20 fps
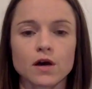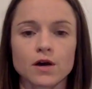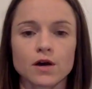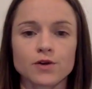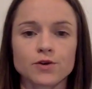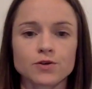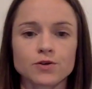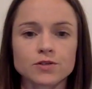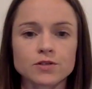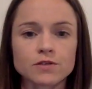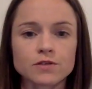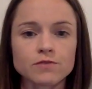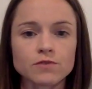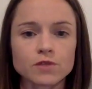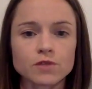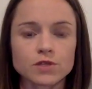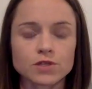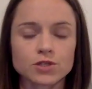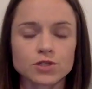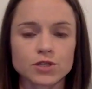Your civil
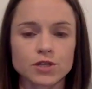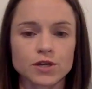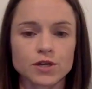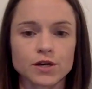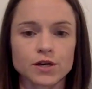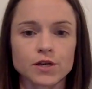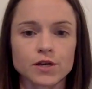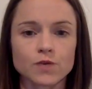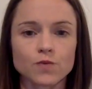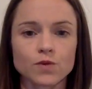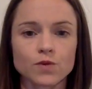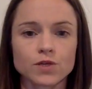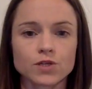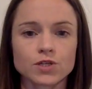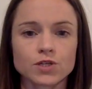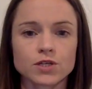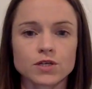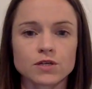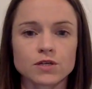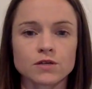engineering, which
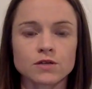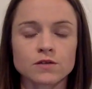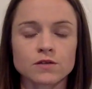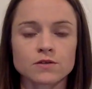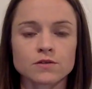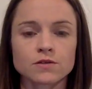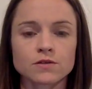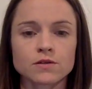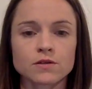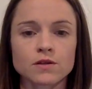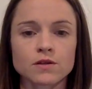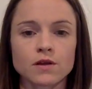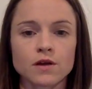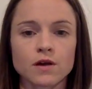is